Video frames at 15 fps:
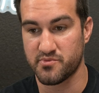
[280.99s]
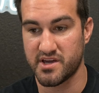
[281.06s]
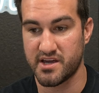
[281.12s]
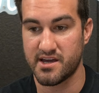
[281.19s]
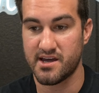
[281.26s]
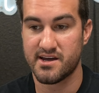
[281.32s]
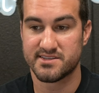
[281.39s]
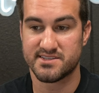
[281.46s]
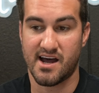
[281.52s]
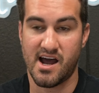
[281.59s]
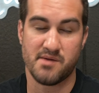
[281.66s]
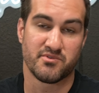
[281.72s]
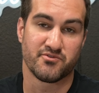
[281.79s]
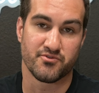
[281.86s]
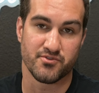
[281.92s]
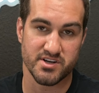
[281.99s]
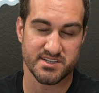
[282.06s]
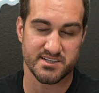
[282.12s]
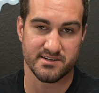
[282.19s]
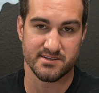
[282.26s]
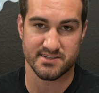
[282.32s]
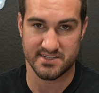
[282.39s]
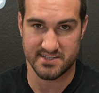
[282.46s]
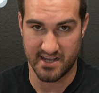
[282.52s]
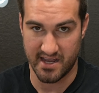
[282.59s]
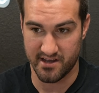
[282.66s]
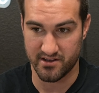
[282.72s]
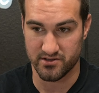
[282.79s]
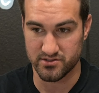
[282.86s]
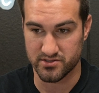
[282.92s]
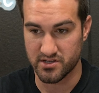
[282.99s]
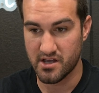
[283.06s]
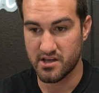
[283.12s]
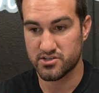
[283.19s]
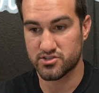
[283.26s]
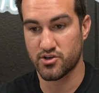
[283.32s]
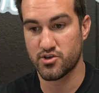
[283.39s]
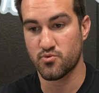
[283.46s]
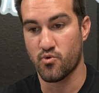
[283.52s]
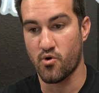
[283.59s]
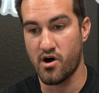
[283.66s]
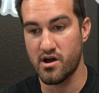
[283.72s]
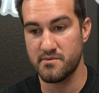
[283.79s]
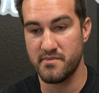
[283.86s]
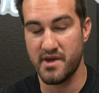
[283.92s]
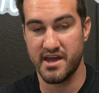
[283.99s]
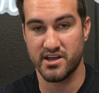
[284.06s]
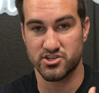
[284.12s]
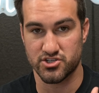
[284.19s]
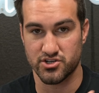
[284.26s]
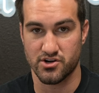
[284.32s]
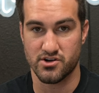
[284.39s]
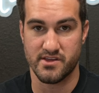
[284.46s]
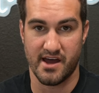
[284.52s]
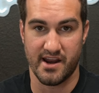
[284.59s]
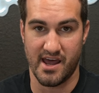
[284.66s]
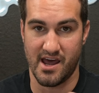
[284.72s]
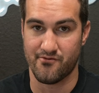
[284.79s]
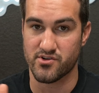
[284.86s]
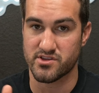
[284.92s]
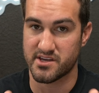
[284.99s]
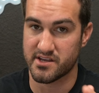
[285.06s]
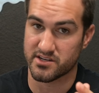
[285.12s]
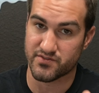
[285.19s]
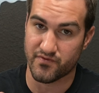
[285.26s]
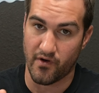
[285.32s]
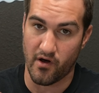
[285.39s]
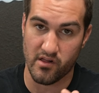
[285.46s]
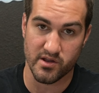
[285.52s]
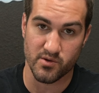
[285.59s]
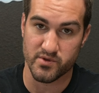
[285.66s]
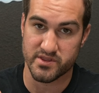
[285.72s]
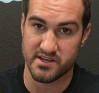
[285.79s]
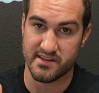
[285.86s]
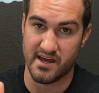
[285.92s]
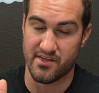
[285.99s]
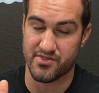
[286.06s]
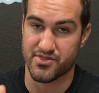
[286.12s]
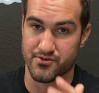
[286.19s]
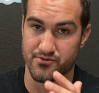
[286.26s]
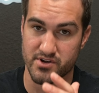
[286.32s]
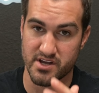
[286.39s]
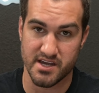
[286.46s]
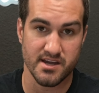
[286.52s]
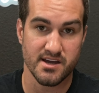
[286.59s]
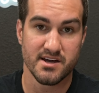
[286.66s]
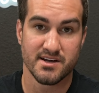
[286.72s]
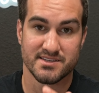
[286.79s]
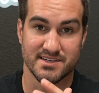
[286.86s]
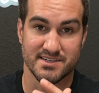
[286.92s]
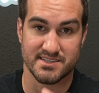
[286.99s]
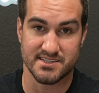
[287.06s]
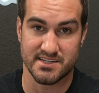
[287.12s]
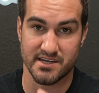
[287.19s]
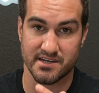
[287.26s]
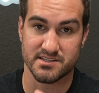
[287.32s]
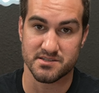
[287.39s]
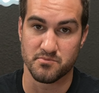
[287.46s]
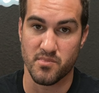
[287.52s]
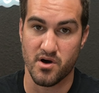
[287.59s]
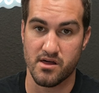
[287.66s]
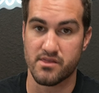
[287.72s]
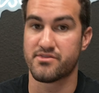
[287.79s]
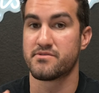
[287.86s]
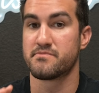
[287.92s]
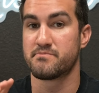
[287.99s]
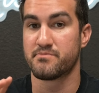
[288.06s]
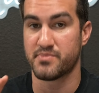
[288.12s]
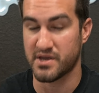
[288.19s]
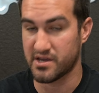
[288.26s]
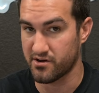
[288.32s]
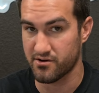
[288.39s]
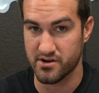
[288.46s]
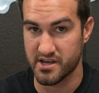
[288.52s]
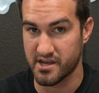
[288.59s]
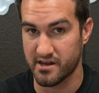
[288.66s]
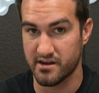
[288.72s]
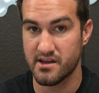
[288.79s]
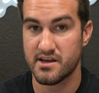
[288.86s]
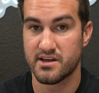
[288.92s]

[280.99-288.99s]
be time of recent sales. So you want to make sure that everything is falling within that 3 to 6 month period.